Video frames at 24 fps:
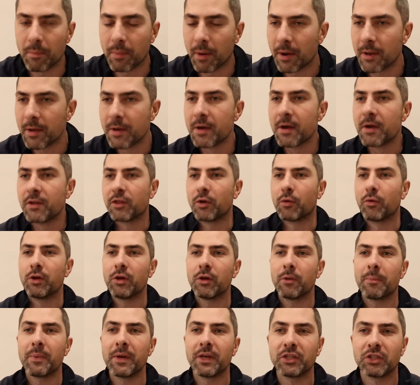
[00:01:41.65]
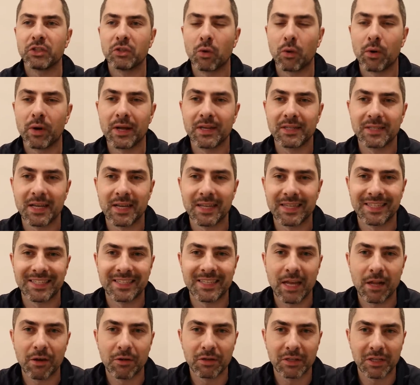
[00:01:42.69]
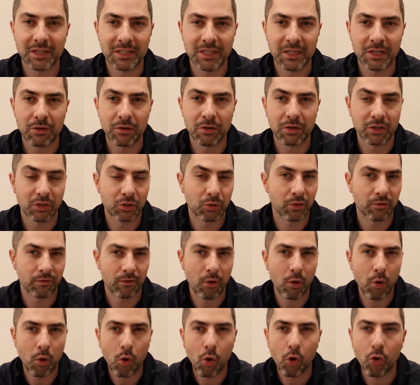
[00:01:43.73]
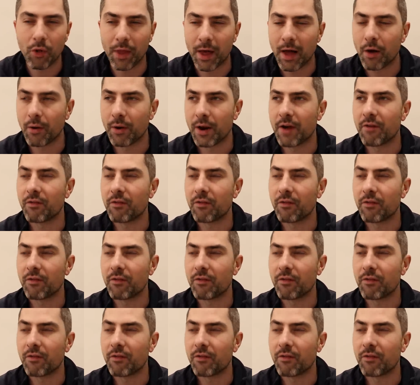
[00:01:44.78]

But the real big story is that sellers continue to sort of hold out.